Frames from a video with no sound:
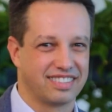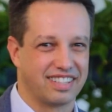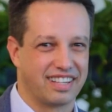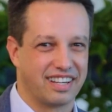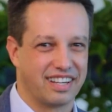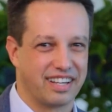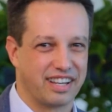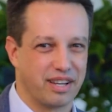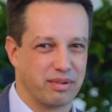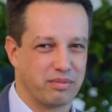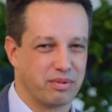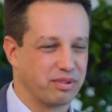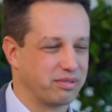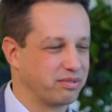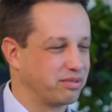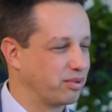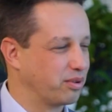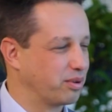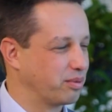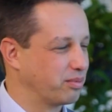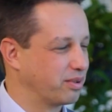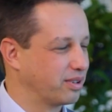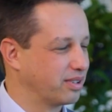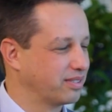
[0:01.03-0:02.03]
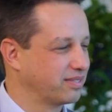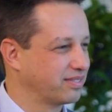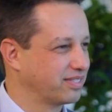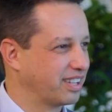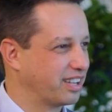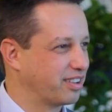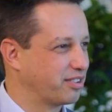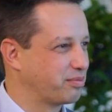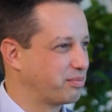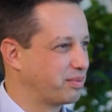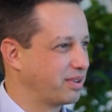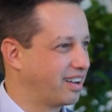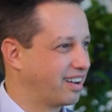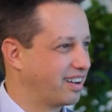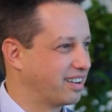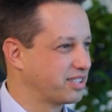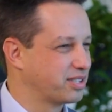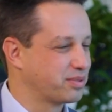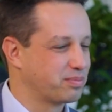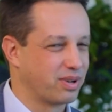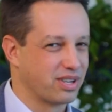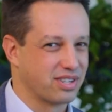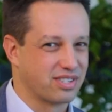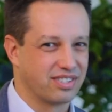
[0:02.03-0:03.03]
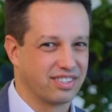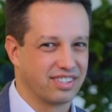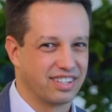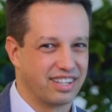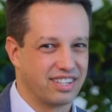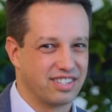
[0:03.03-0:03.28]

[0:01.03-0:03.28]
I am a former FBI special